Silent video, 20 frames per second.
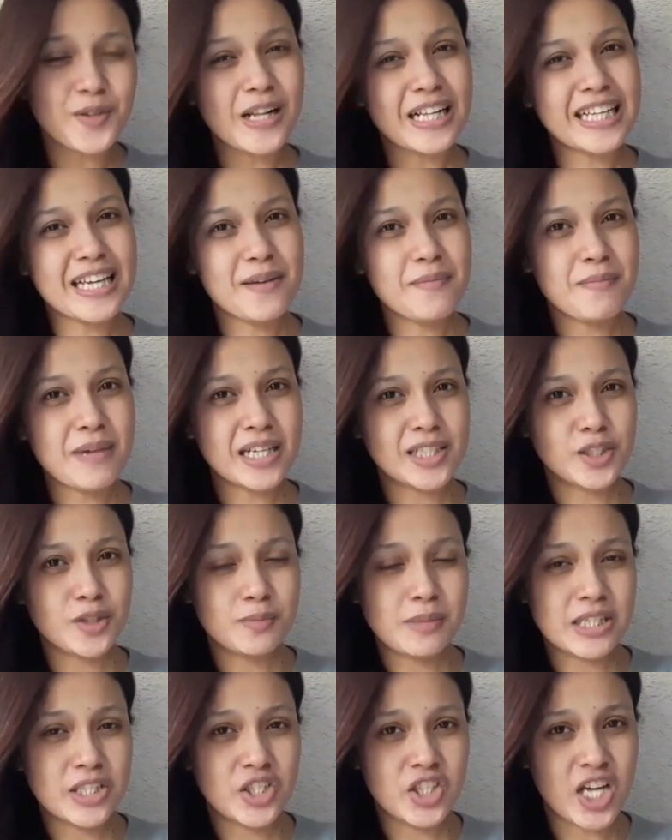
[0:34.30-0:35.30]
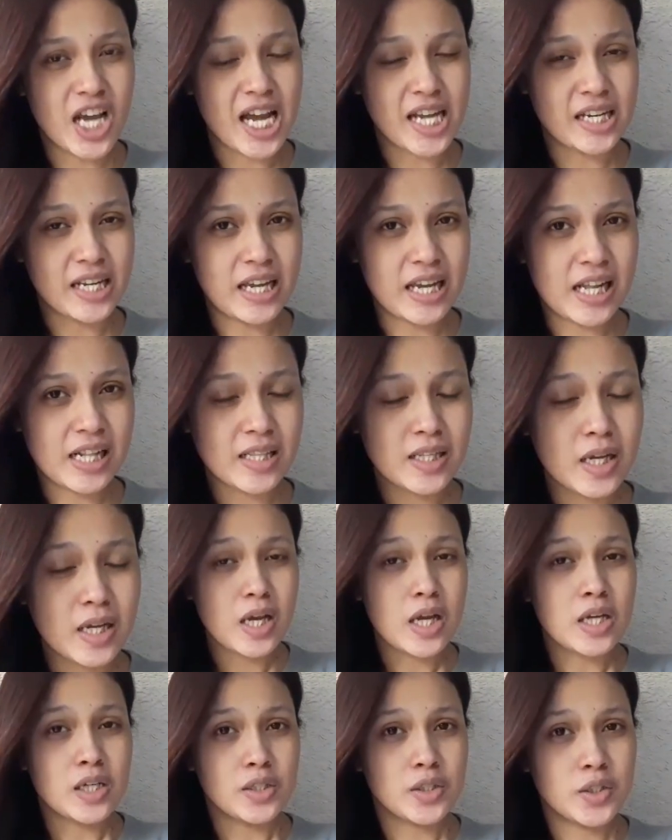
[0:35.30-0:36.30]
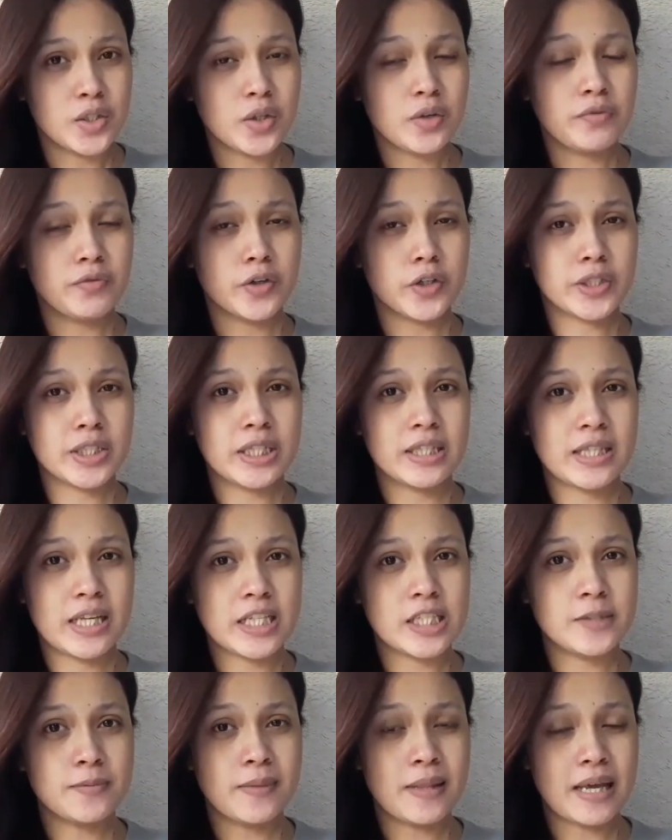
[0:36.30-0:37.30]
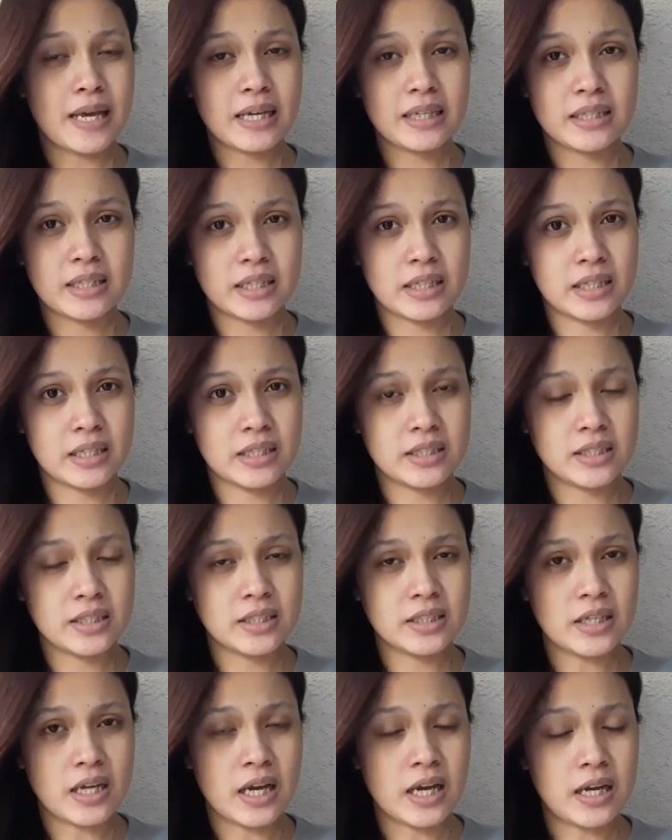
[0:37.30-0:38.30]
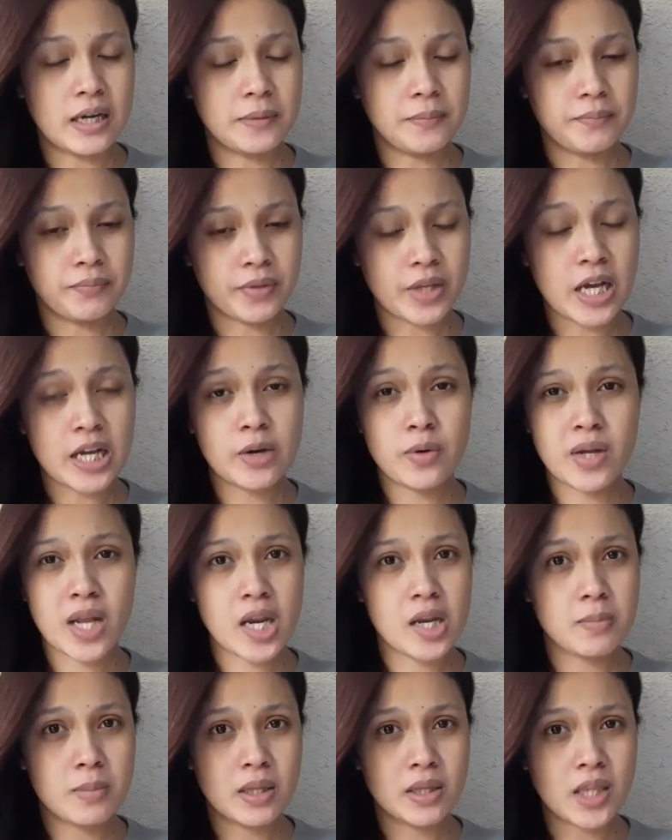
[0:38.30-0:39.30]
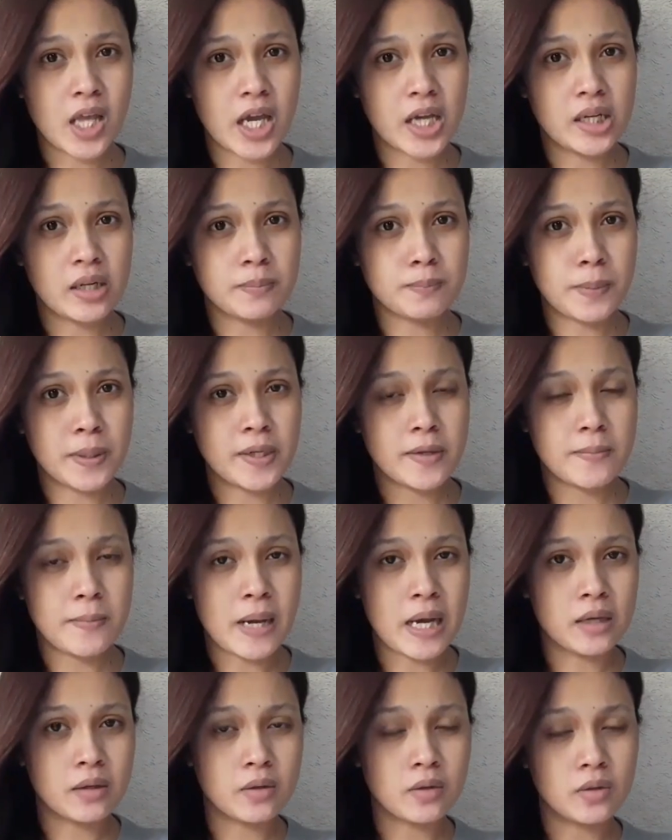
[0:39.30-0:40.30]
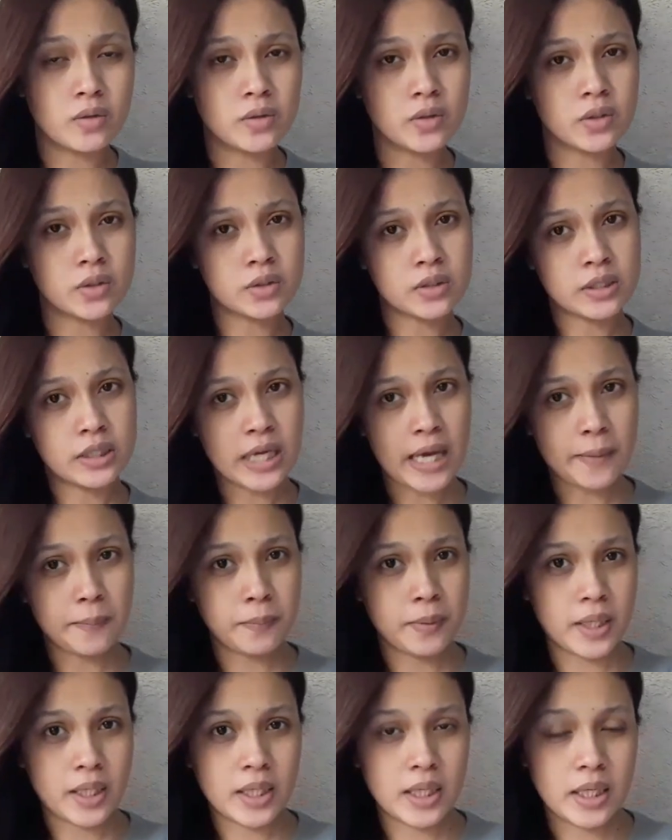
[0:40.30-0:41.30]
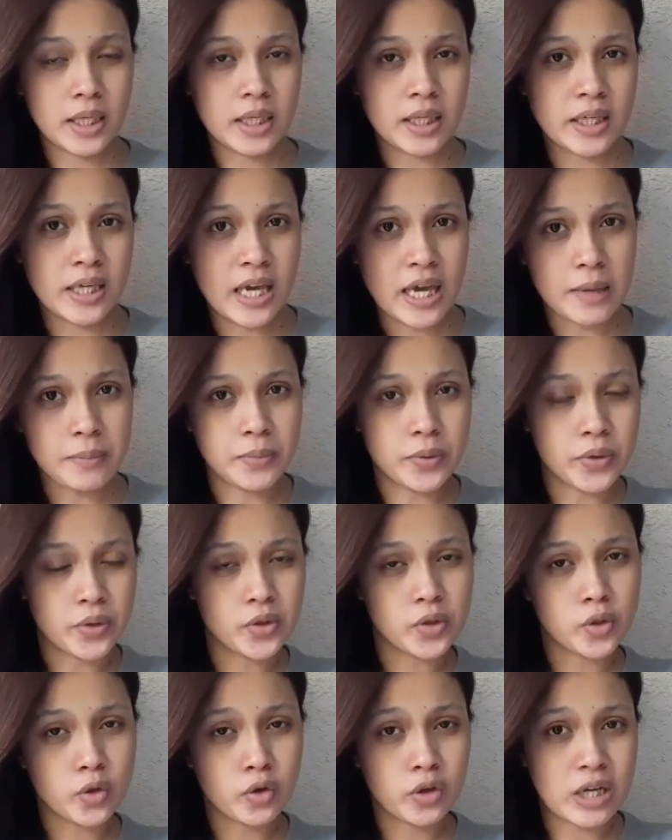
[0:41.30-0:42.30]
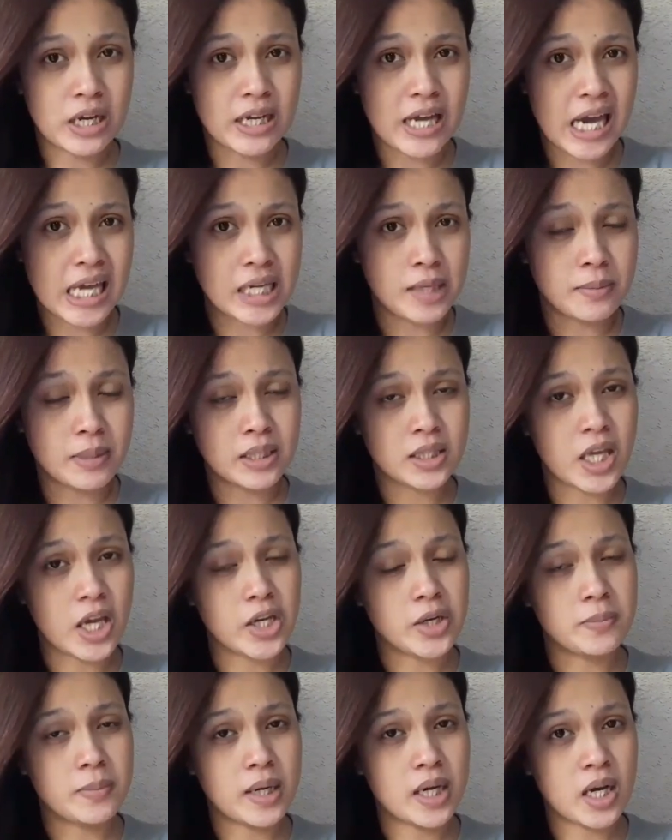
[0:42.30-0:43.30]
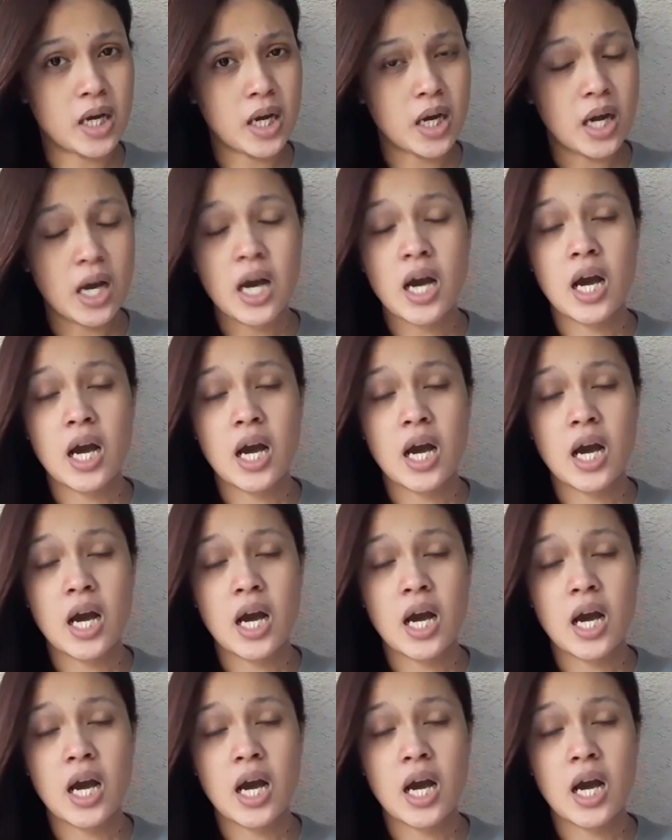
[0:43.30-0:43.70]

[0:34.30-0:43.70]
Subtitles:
Welcome back to my channel. So for today's vlog is gagawa na naman tayo ng panibagong copying camera o gagaya naman tayo ng mga